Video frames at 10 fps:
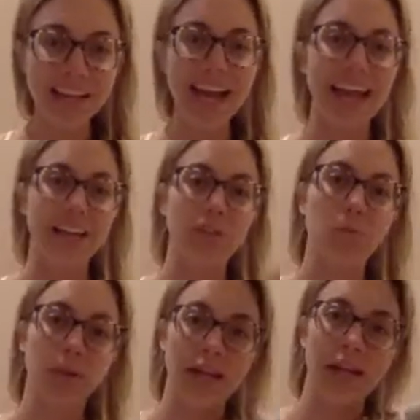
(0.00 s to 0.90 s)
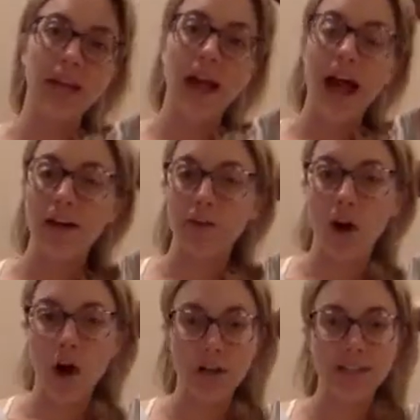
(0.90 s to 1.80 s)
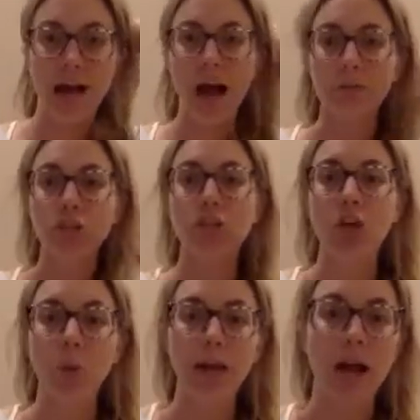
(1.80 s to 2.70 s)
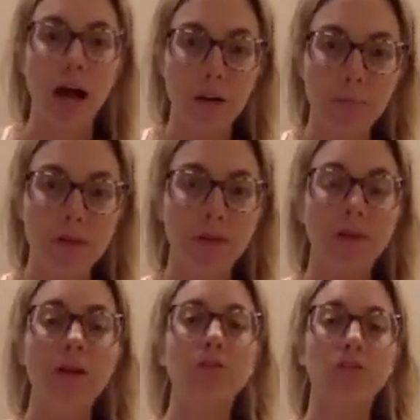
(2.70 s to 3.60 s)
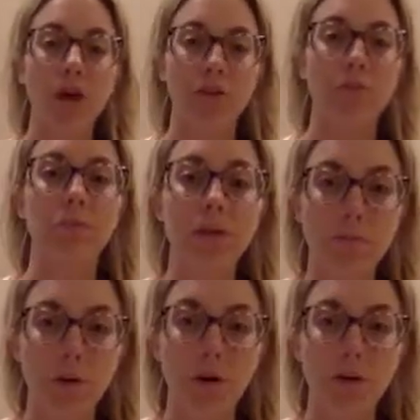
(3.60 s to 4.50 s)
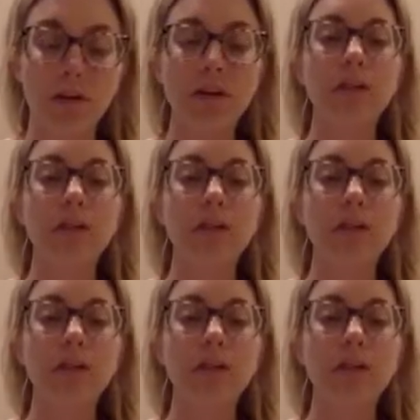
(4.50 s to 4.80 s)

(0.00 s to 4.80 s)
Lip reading: and we have a hard time showing up for other people.